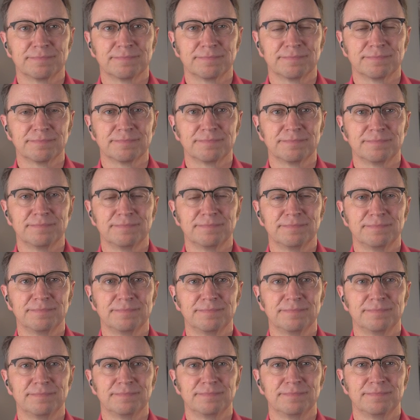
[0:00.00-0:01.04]

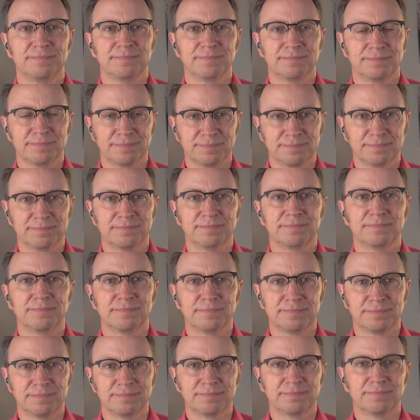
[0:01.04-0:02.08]

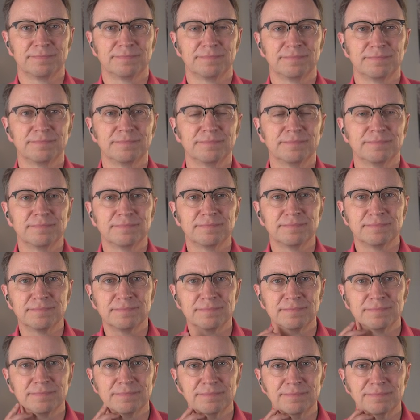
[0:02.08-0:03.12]

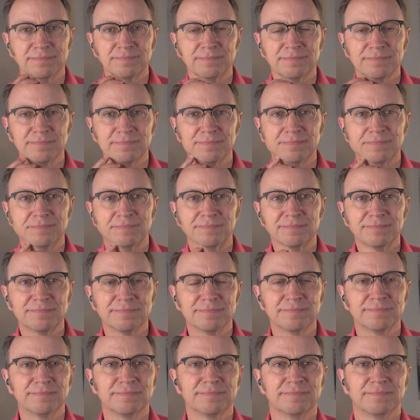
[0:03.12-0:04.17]

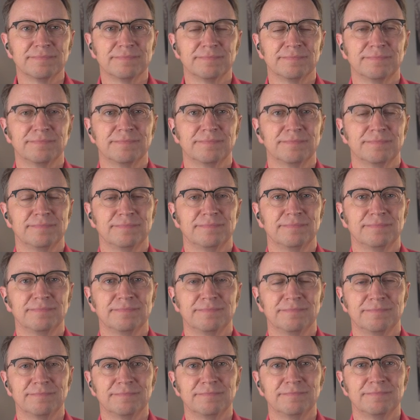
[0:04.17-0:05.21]

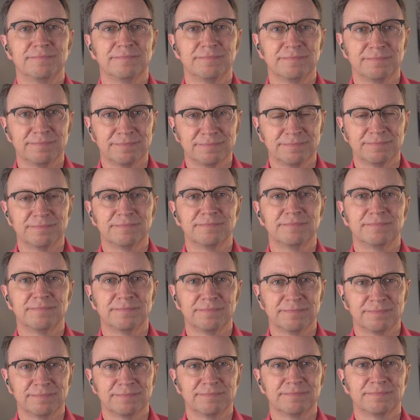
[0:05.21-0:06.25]

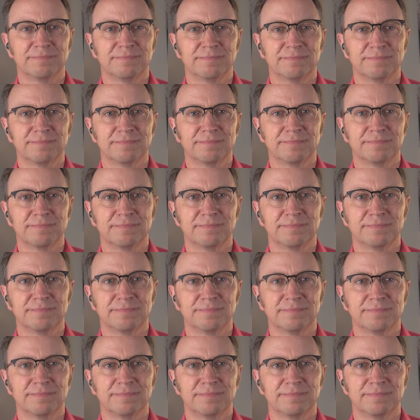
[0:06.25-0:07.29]

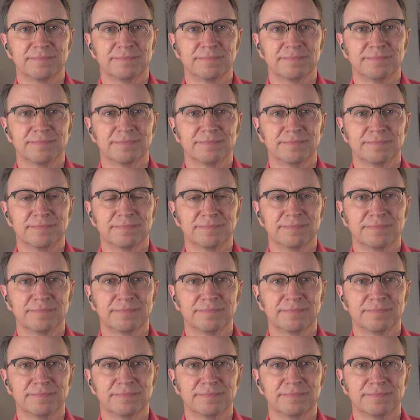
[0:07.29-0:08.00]
[no speech]